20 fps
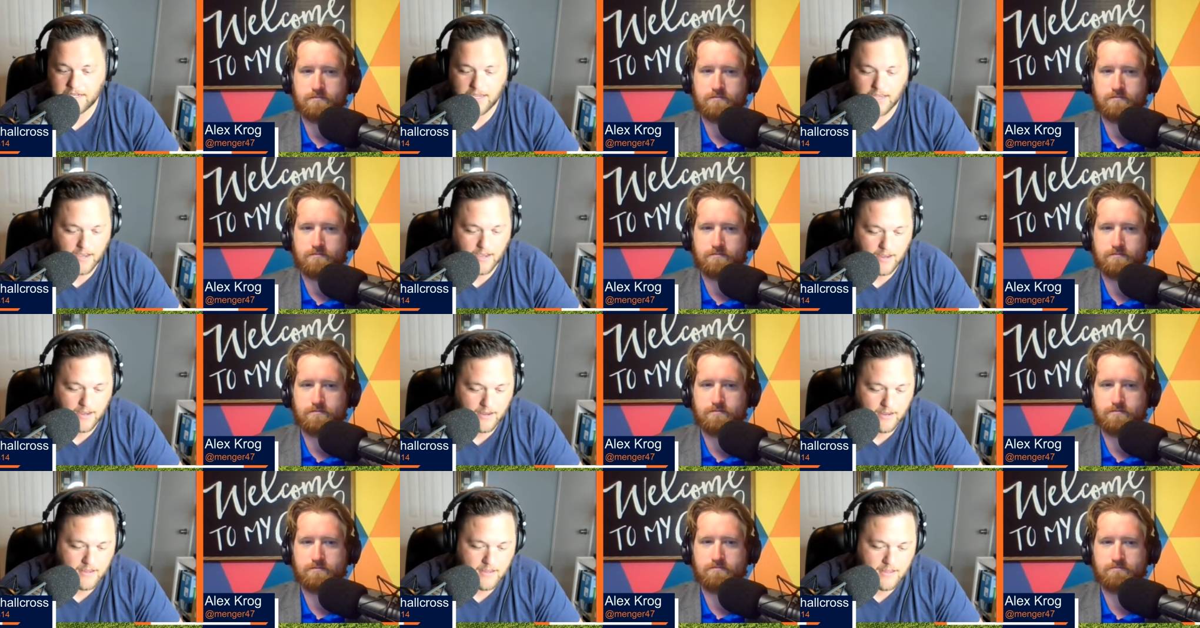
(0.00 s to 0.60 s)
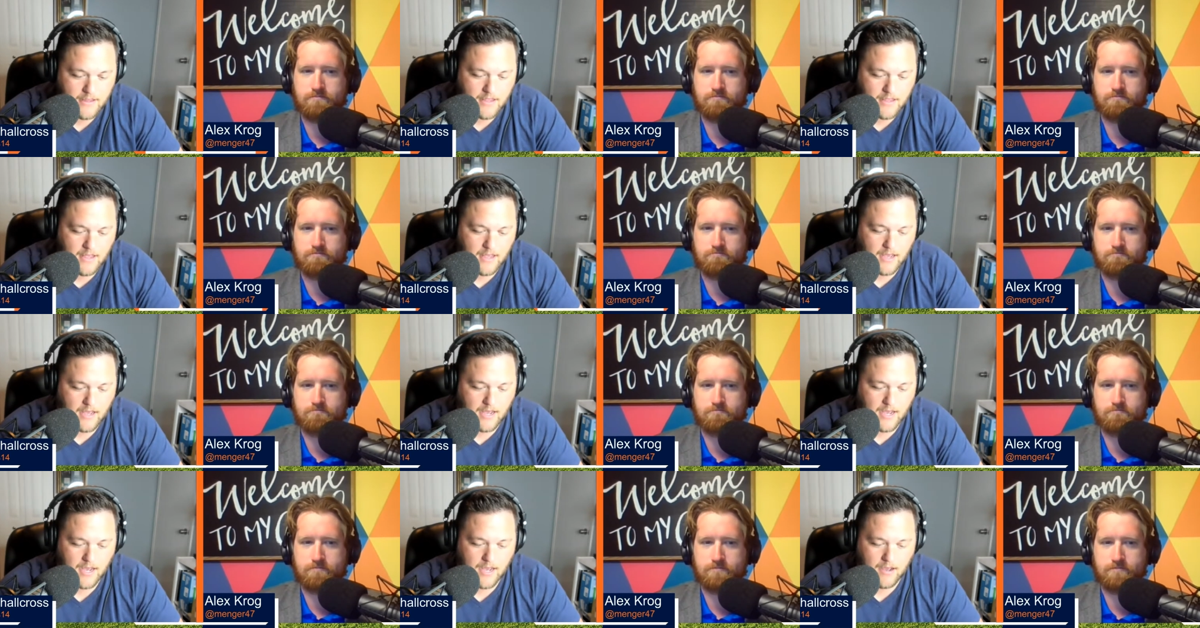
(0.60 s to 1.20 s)
Speaker 1: guy
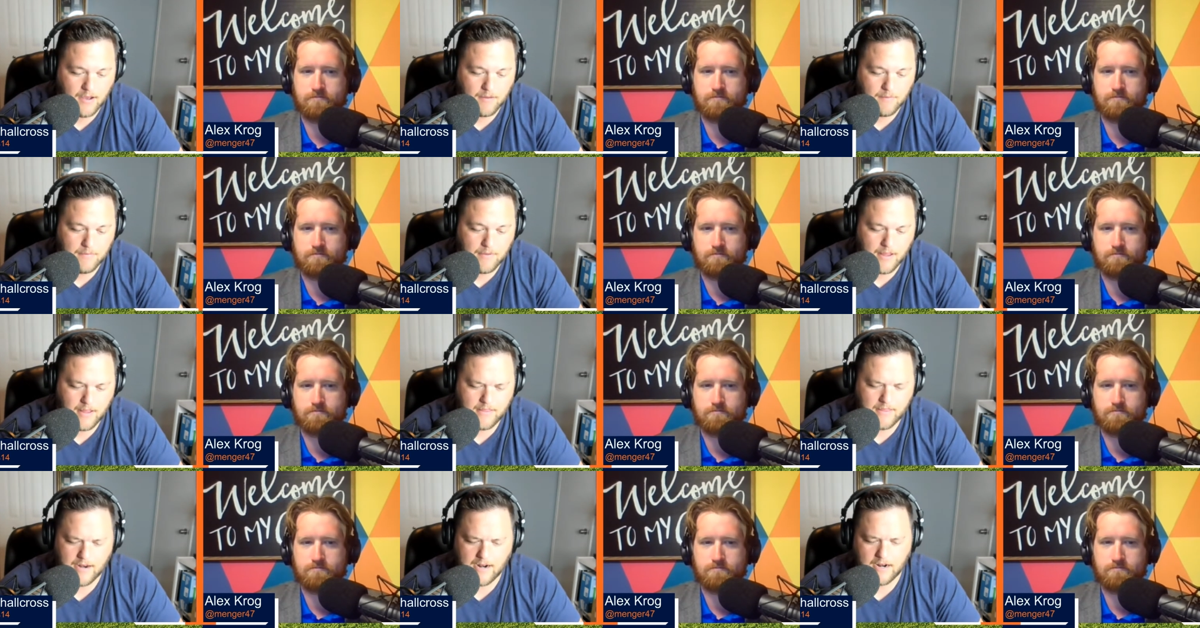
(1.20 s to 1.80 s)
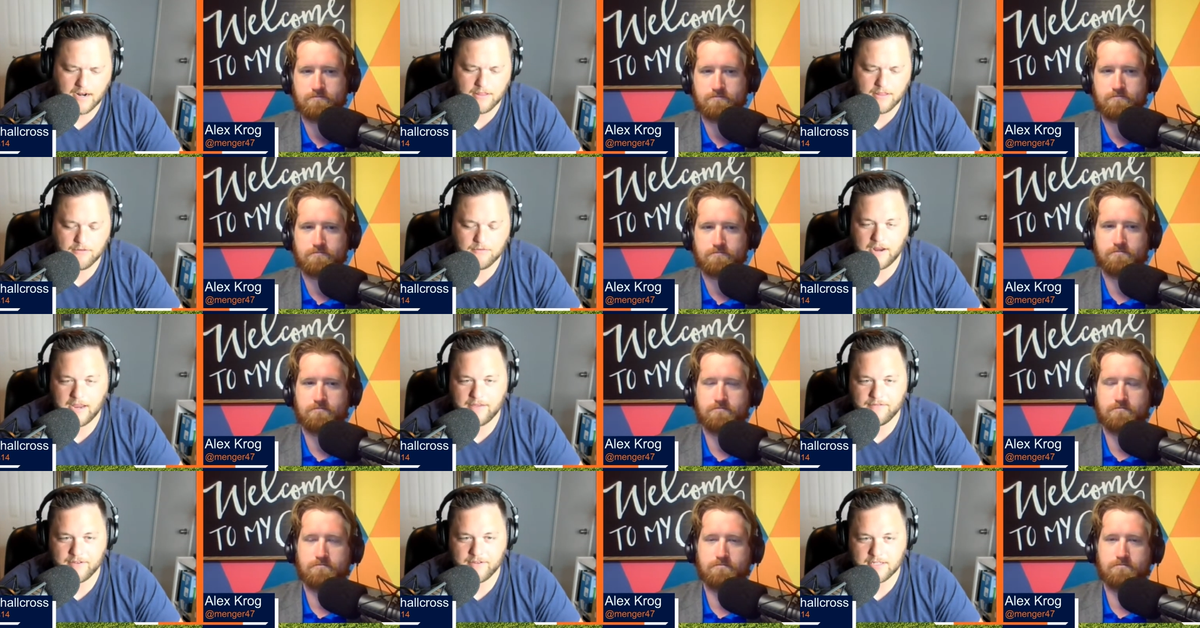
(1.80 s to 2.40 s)
um, and then out of the
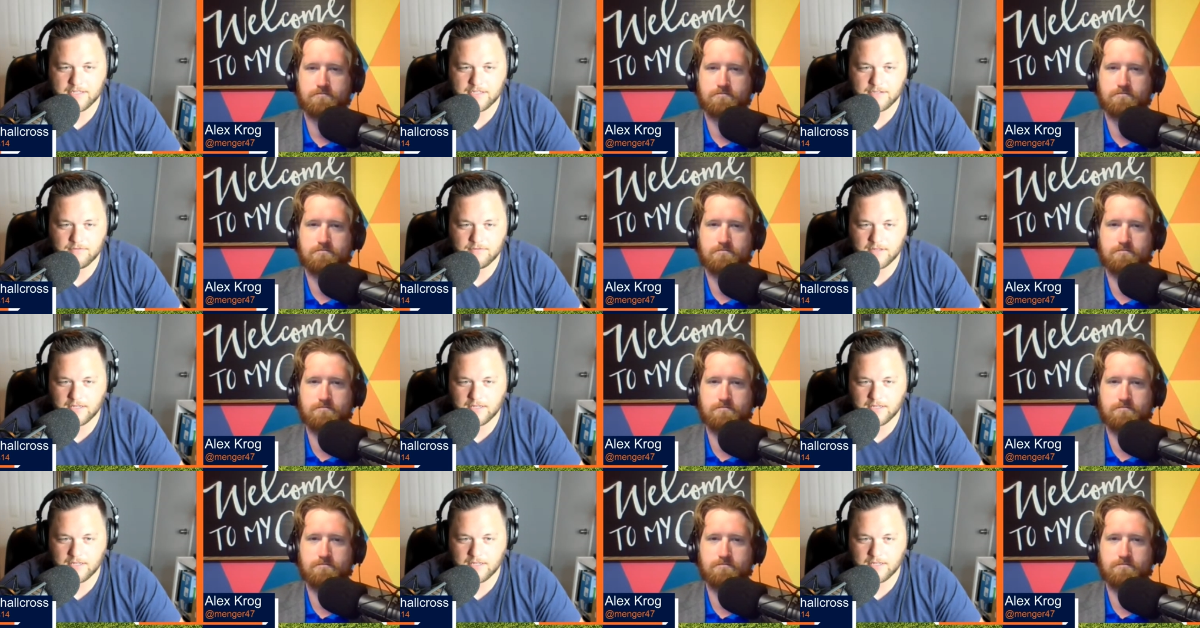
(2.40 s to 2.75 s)
ravens